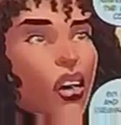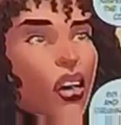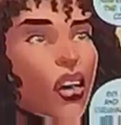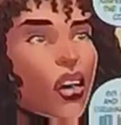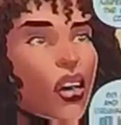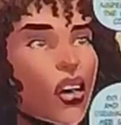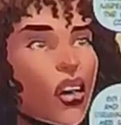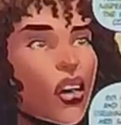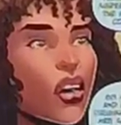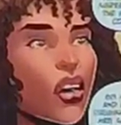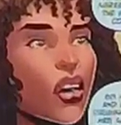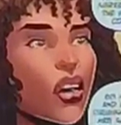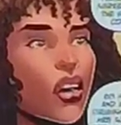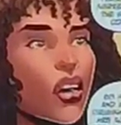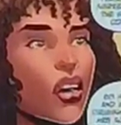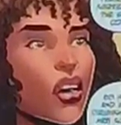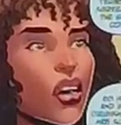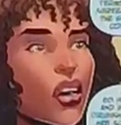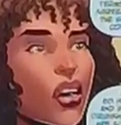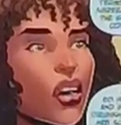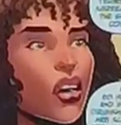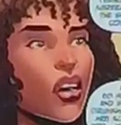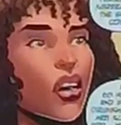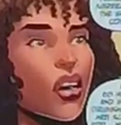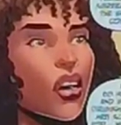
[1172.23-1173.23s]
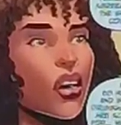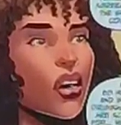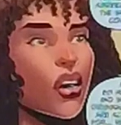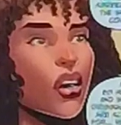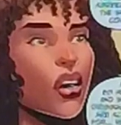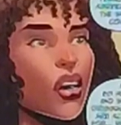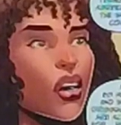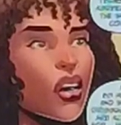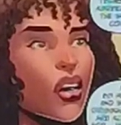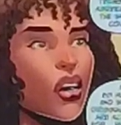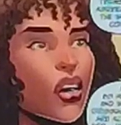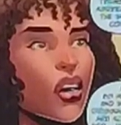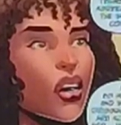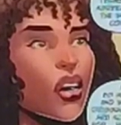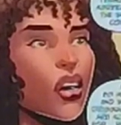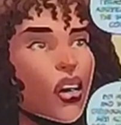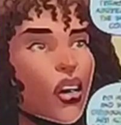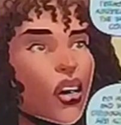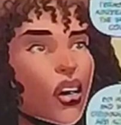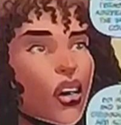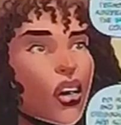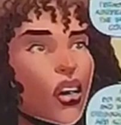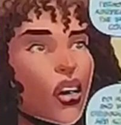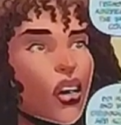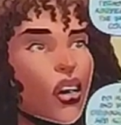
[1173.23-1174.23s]
and our first introduction to the Shrouded
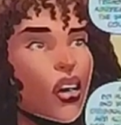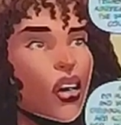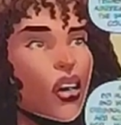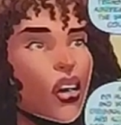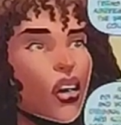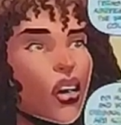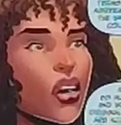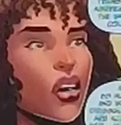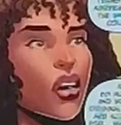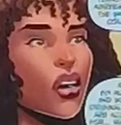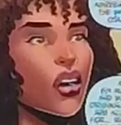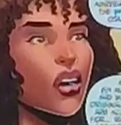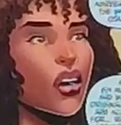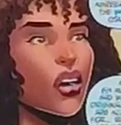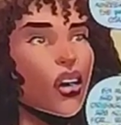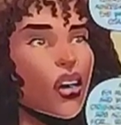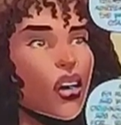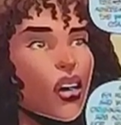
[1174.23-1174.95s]
College, which is an